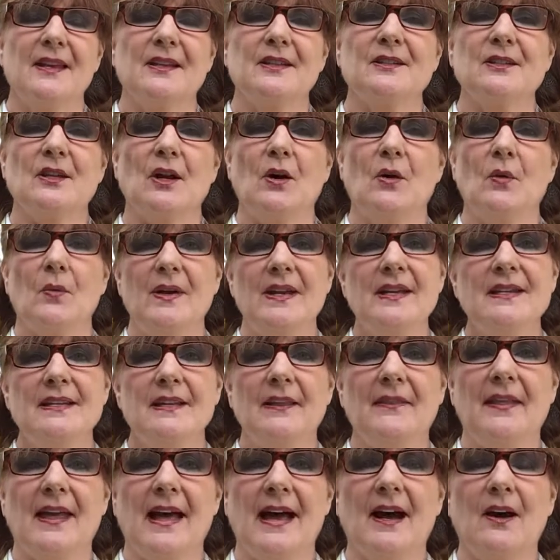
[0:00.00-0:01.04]
So we
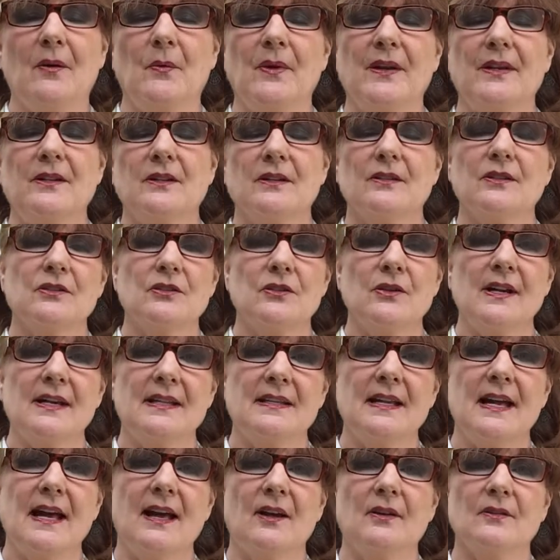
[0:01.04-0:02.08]
did that. We took the train
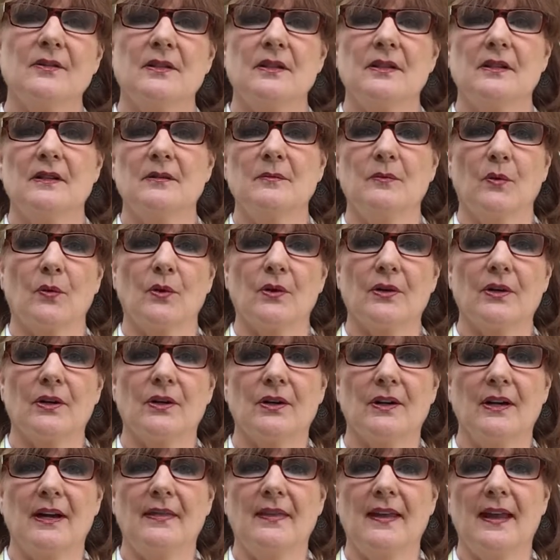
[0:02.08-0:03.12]
down to the
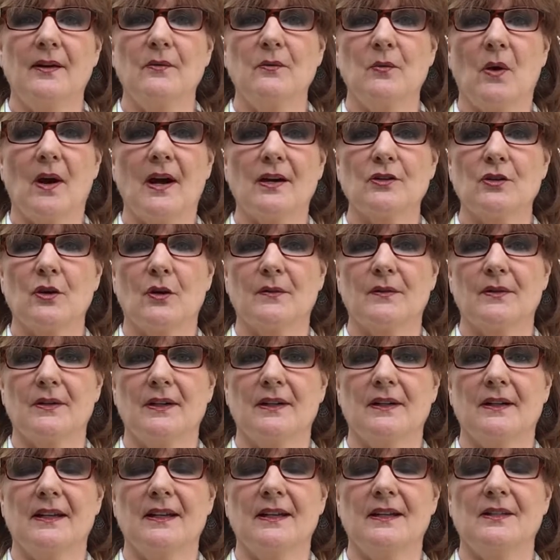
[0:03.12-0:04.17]
border and then walked
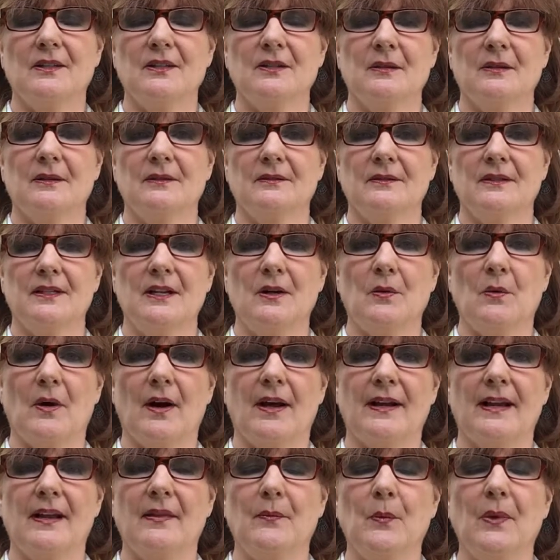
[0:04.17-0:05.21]
over into
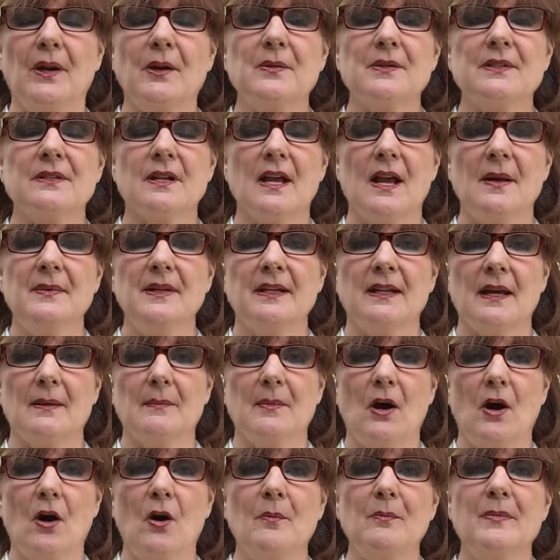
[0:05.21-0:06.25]
Tijuana. And when it was time to come
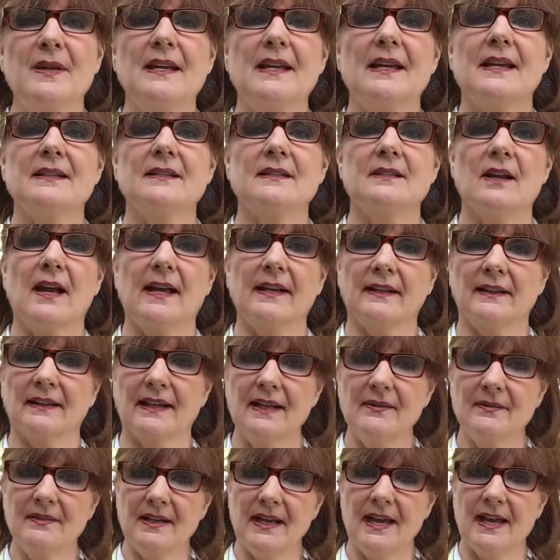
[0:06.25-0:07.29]
home, because
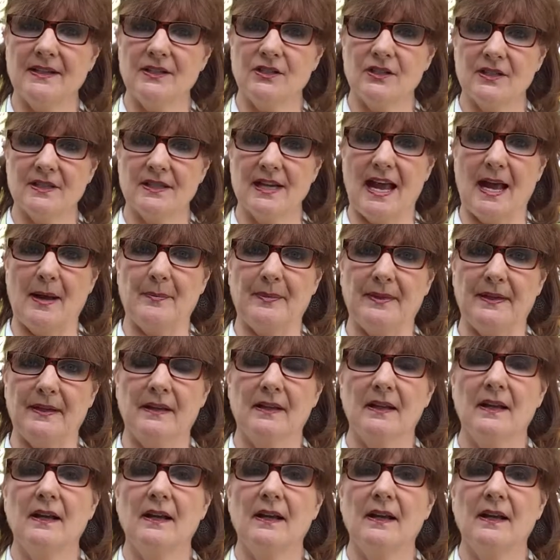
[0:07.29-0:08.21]
9/11 had just happened,